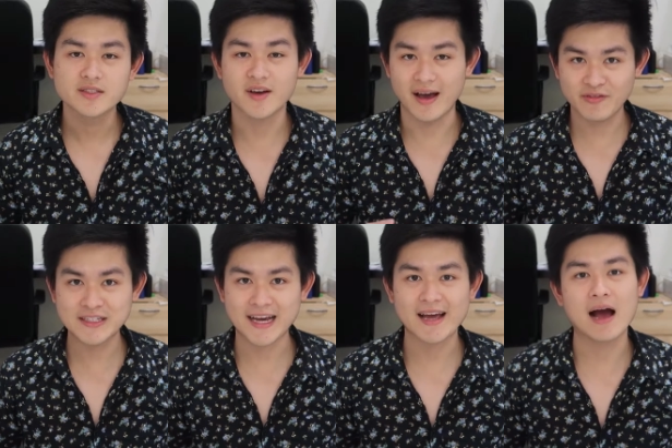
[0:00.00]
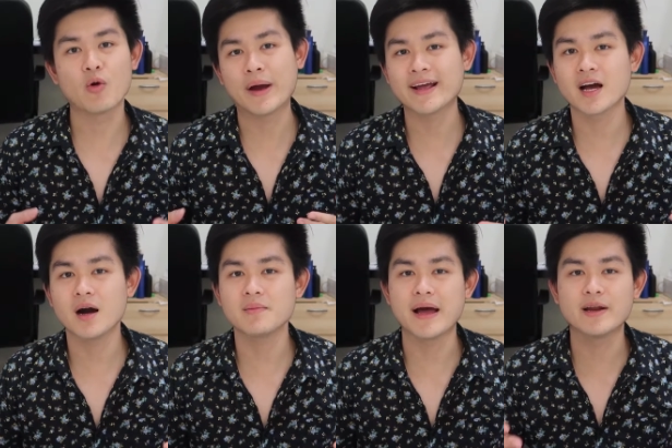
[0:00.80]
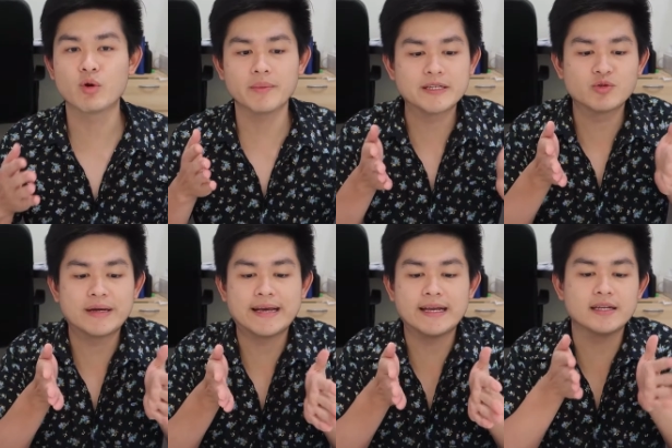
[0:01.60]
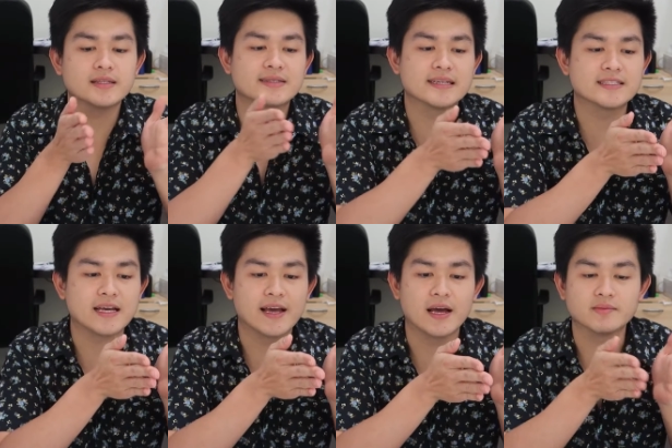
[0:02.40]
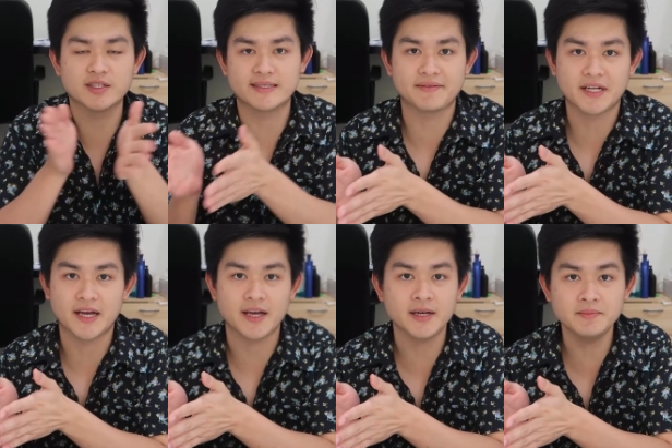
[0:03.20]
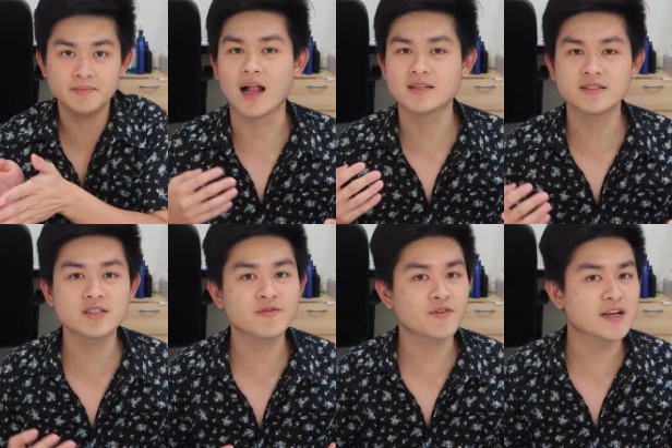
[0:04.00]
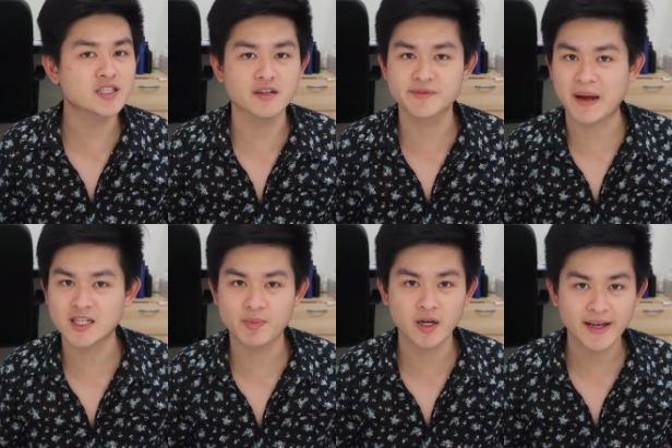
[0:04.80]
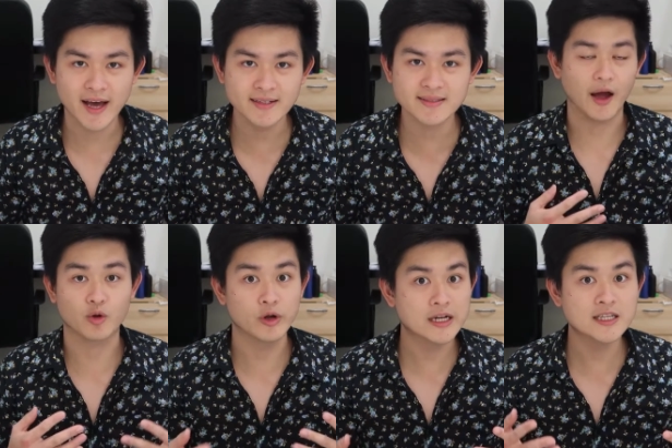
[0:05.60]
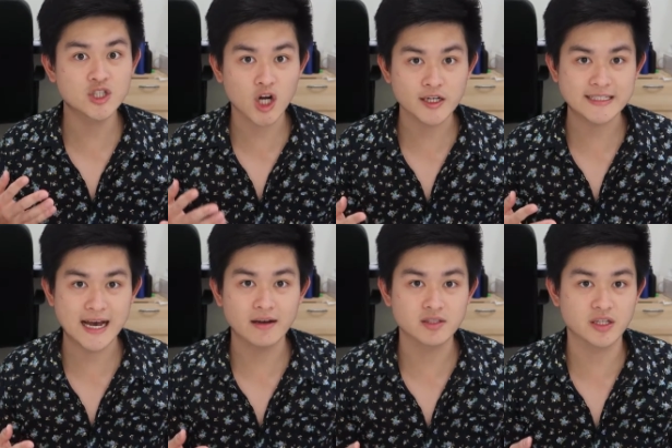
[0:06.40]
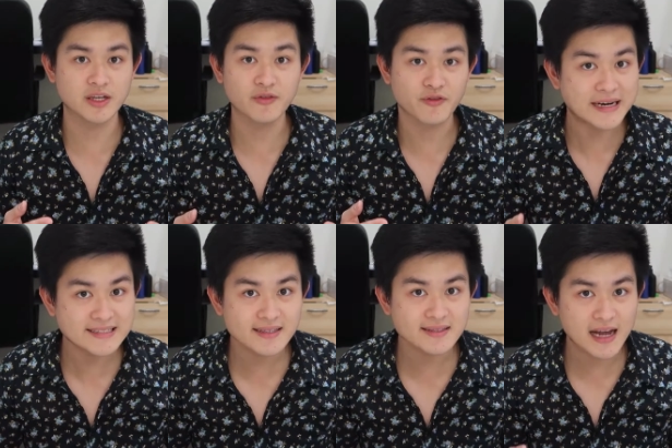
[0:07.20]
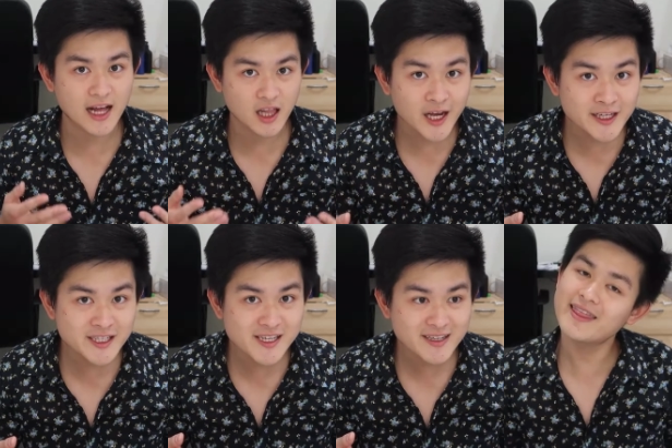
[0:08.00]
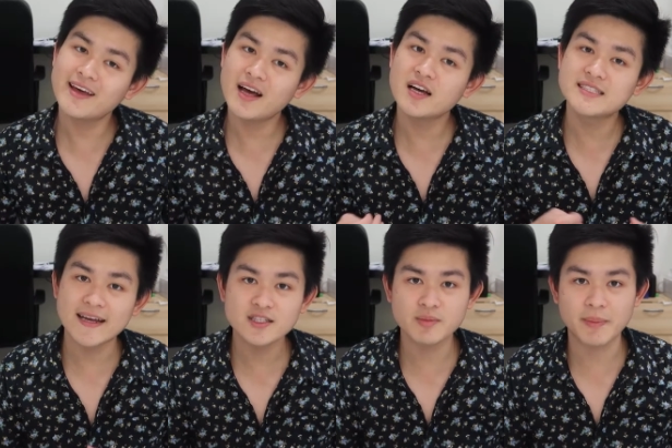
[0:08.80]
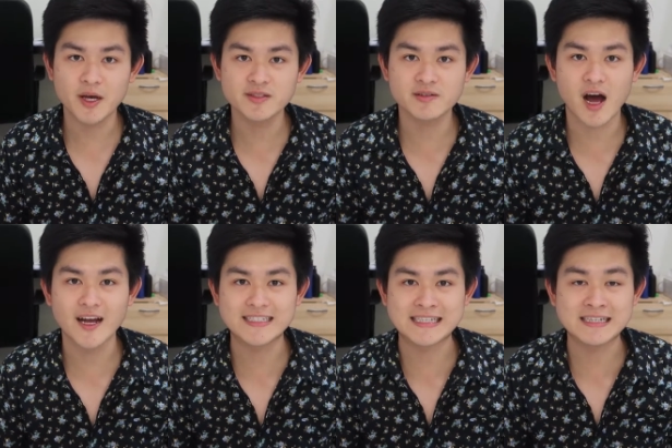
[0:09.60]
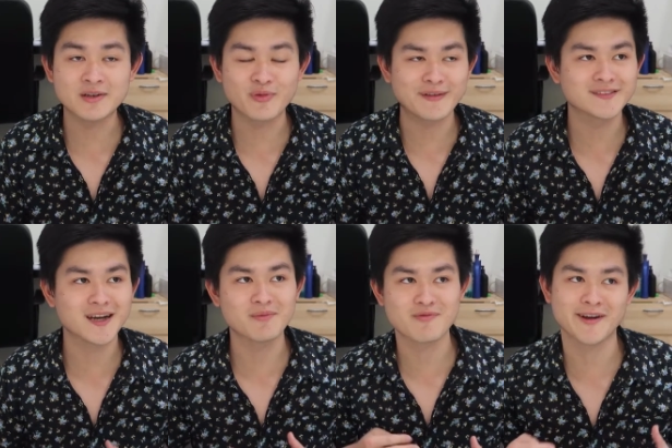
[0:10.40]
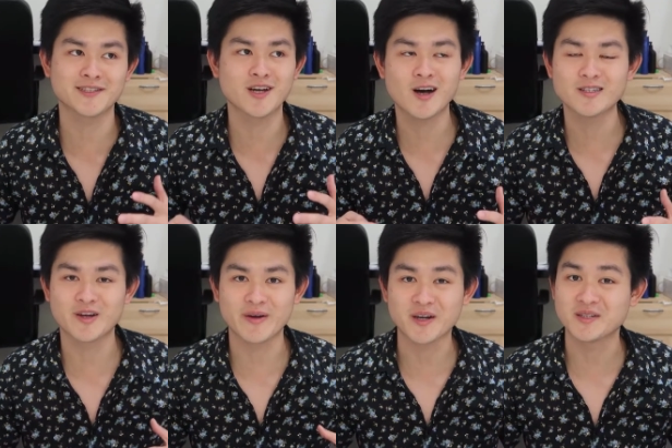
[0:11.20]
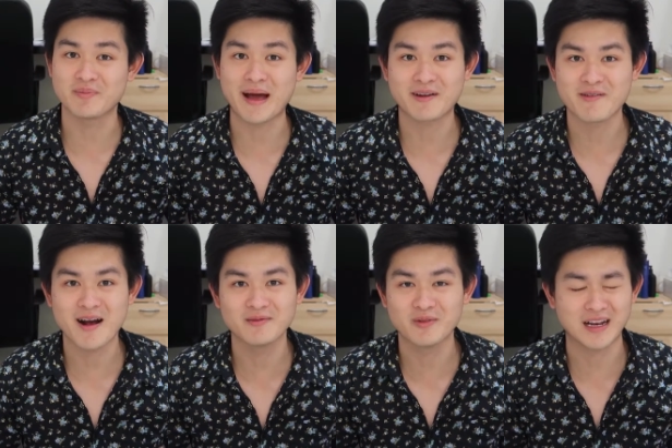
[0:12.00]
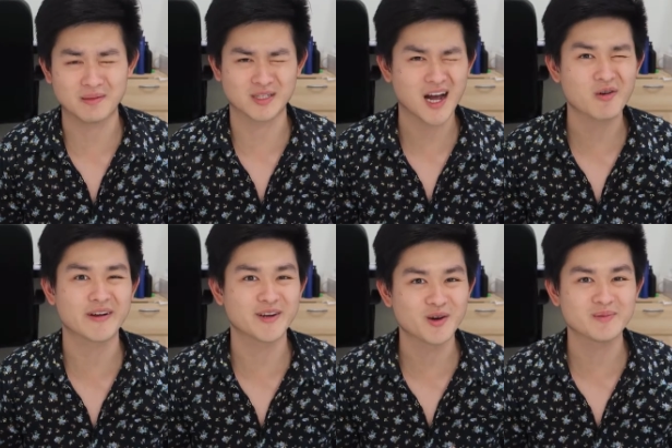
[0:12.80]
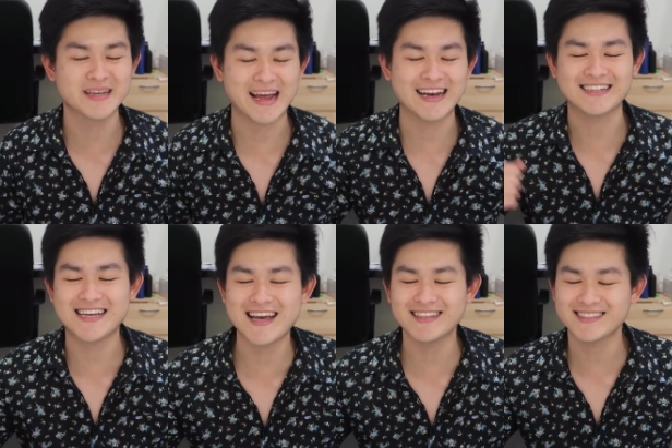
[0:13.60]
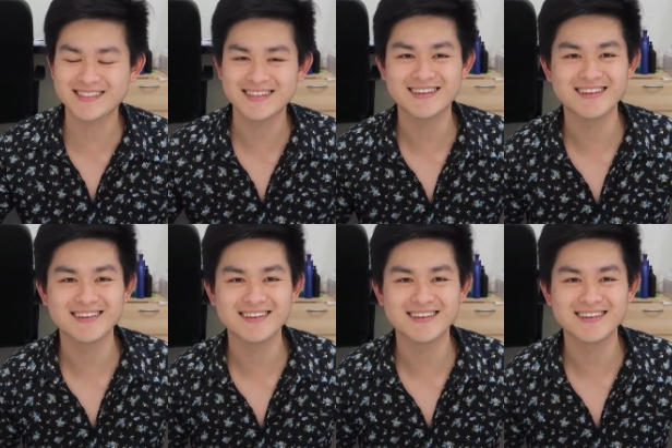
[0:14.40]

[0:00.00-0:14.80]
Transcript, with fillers: So every day I wake up anywhere between 6 a.m. to 7 a.m. I listen to French or Spanish podcasts. I quickly jot down the new phrases that I learned. And then I attend to my personal hygiene with some reggaeton going on the background when I'm showering normally and I dance.